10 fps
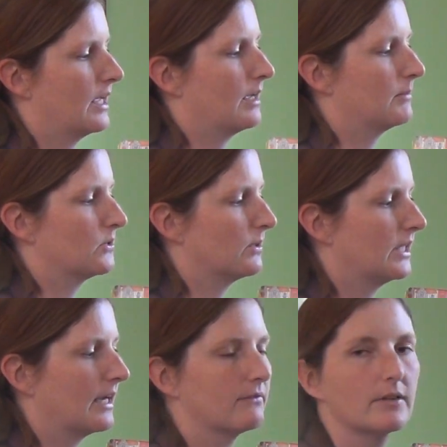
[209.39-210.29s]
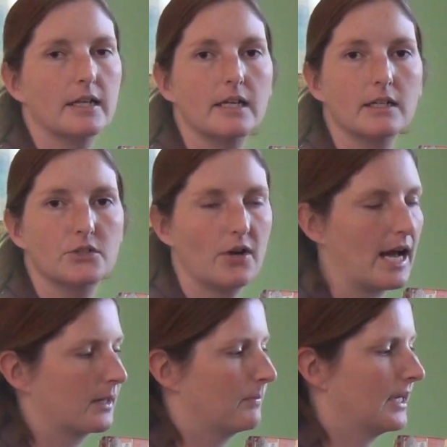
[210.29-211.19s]
in between every
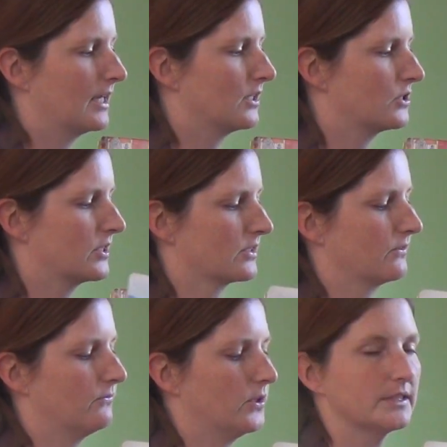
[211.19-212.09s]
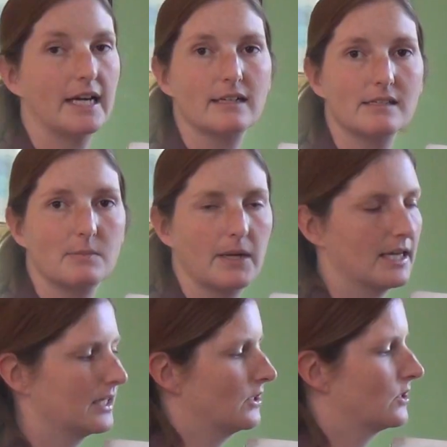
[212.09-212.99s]
track page there's a full text
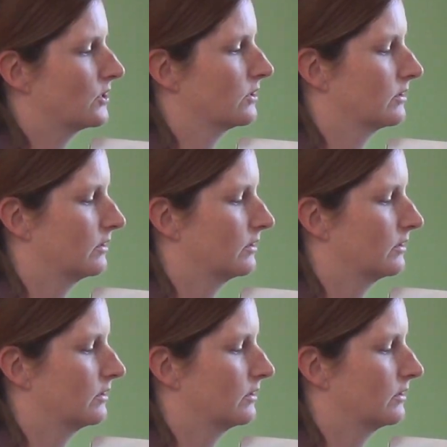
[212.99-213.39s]
page.